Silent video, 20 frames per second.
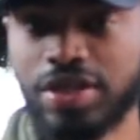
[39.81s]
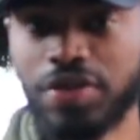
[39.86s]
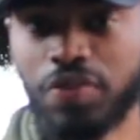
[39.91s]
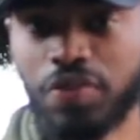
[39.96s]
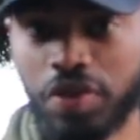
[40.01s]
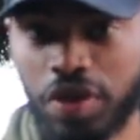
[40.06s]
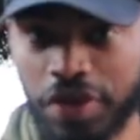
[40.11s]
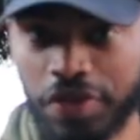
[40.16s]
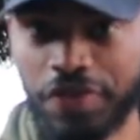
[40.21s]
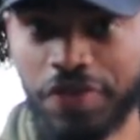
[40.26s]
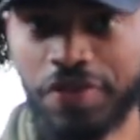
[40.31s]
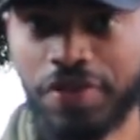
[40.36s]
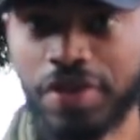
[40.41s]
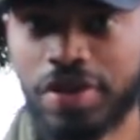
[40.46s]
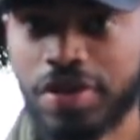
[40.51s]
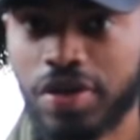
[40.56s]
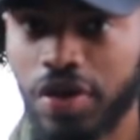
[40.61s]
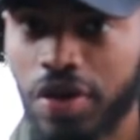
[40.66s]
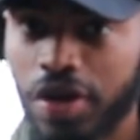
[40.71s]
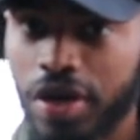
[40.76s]
it worth the
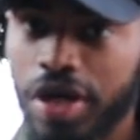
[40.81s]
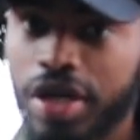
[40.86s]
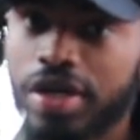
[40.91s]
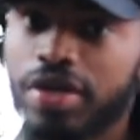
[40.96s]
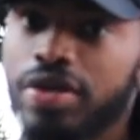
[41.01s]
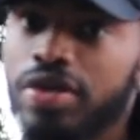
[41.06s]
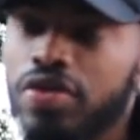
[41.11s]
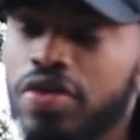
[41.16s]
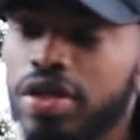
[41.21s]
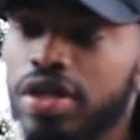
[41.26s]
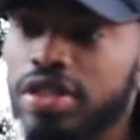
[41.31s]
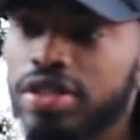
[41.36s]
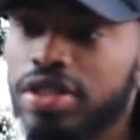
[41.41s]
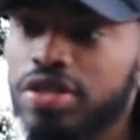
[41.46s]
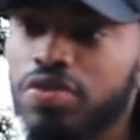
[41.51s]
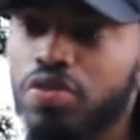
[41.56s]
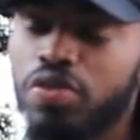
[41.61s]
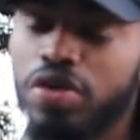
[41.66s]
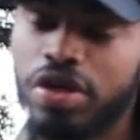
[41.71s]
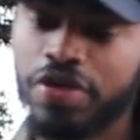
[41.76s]
car, or is
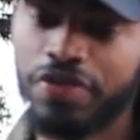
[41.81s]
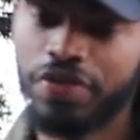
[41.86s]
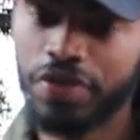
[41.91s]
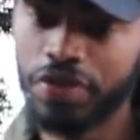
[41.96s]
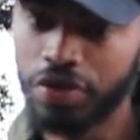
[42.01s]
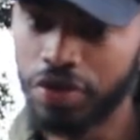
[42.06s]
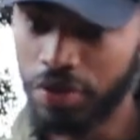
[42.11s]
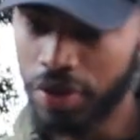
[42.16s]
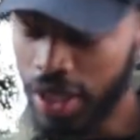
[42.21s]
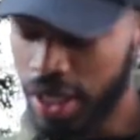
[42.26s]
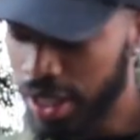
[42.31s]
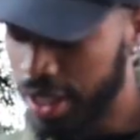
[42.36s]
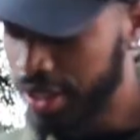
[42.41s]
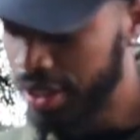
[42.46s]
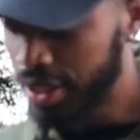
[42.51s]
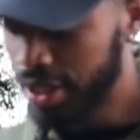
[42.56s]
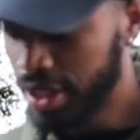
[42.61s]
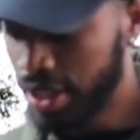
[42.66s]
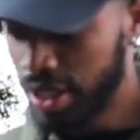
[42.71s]
it worth the grind?